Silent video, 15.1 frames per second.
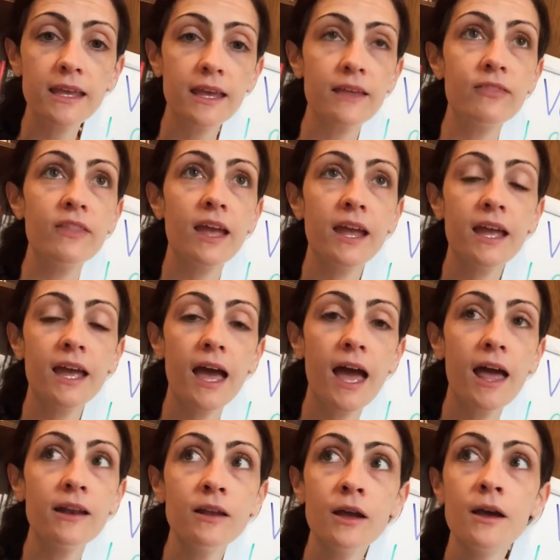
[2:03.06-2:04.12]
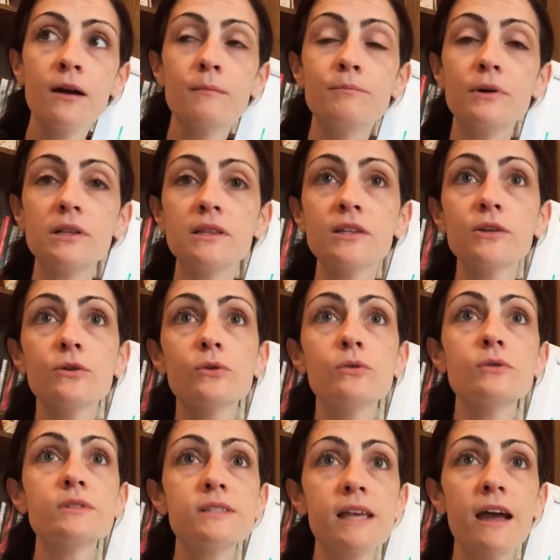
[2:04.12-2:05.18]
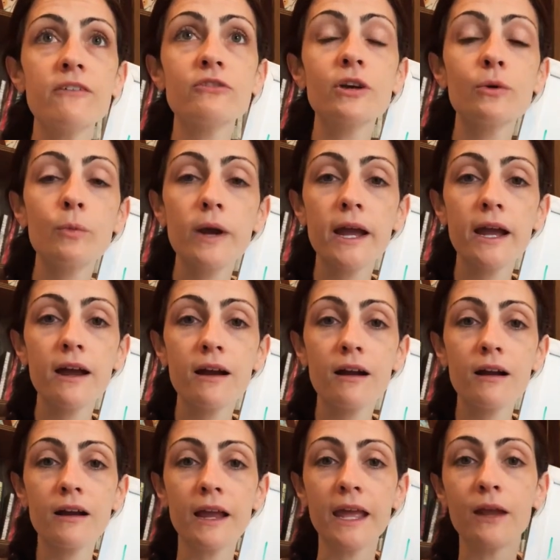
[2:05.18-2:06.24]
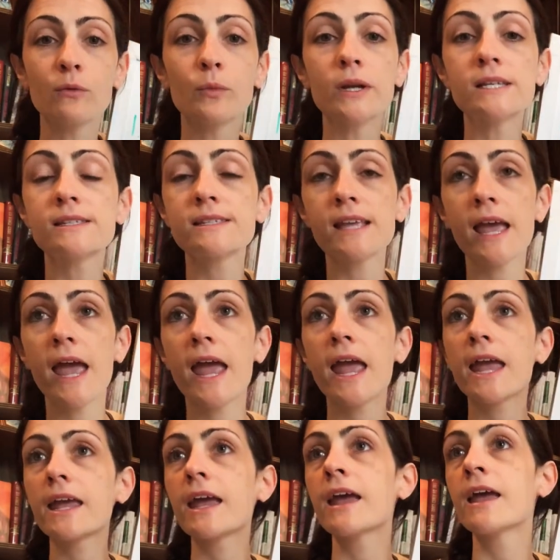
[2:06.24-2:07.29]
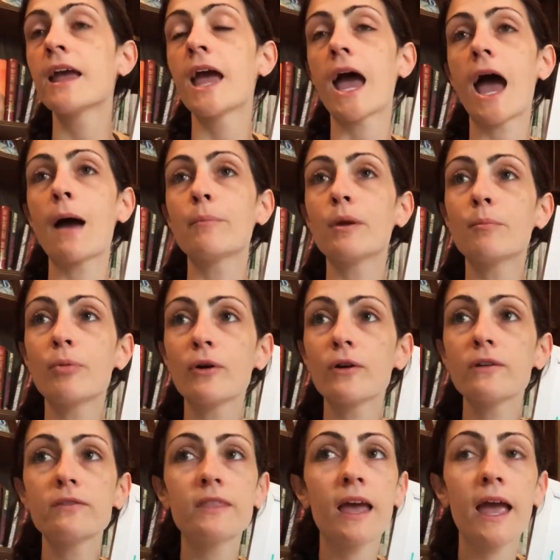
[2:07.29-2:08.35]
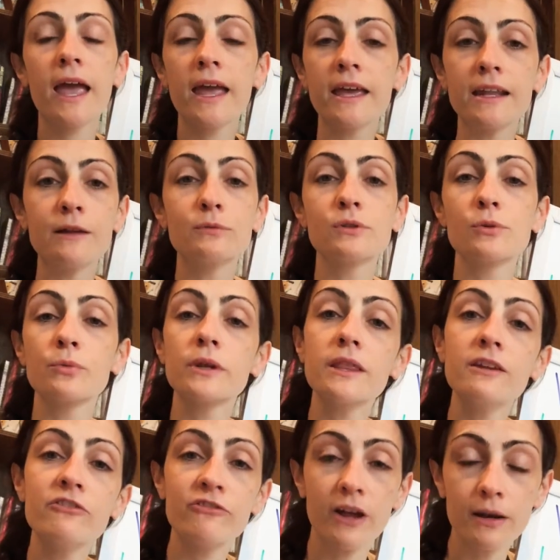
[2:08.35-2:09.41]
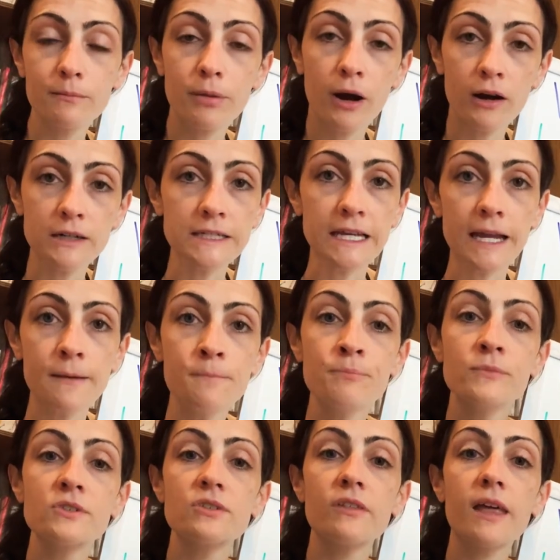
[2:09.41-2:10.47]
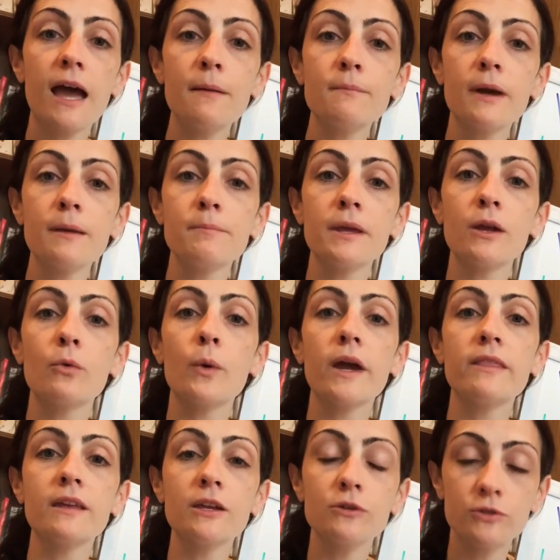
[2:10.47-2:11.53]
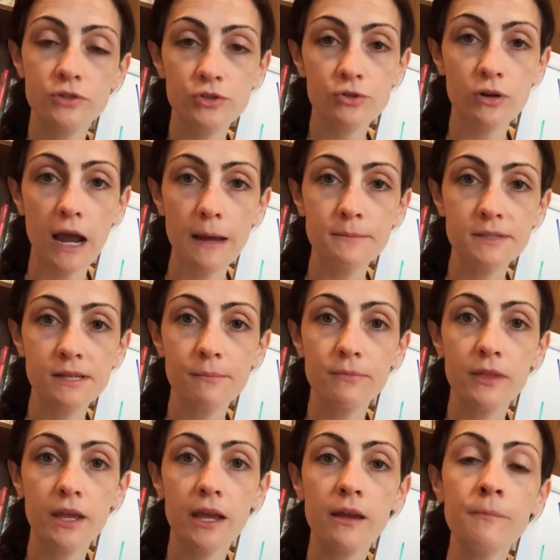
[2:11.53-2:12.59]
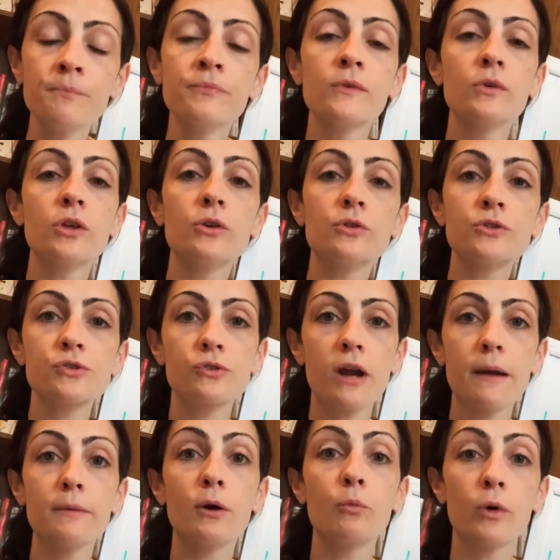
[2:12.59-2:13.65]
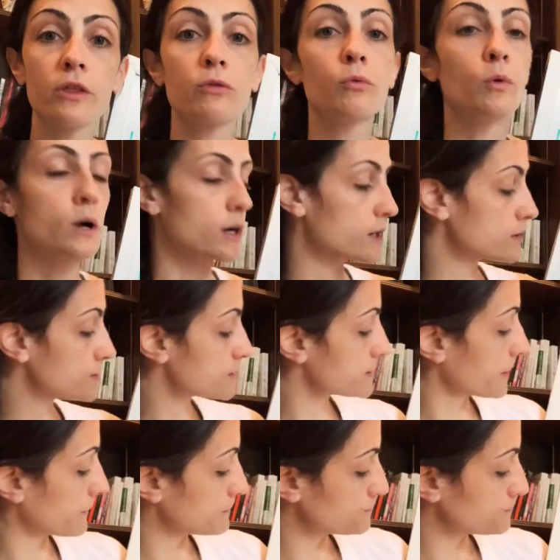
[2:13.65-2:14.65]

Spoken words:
and they had balloons everywhere and we sang happy birthday and it was a really fun party. So that might be a way that you describe something. You describe it with words.